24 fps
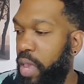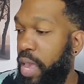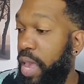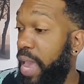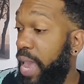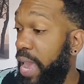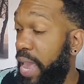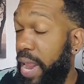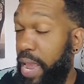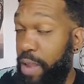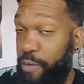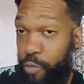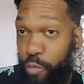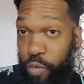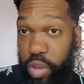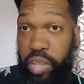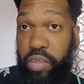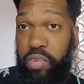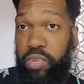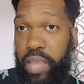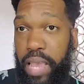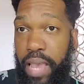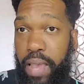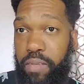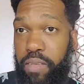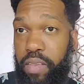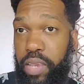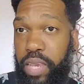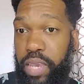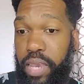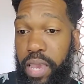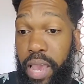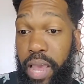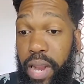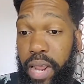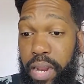And I reach down to
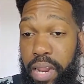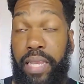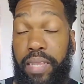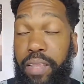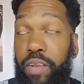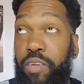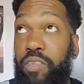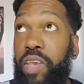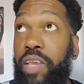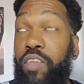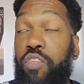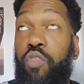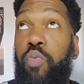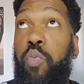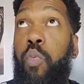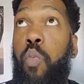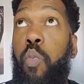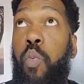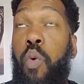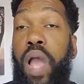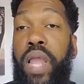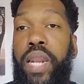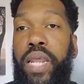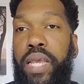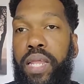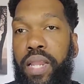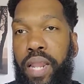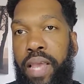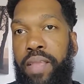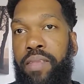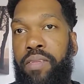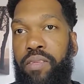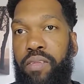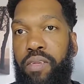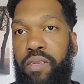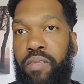get it. There's like 20
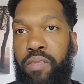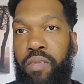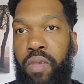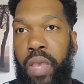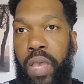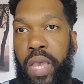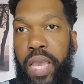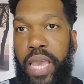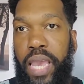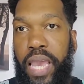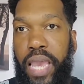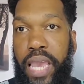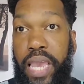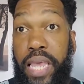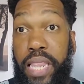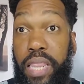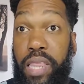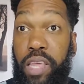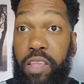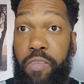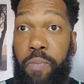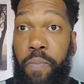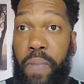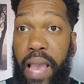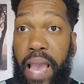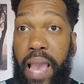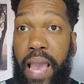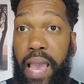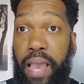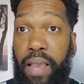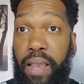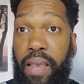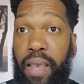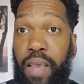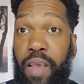lenses in this bag.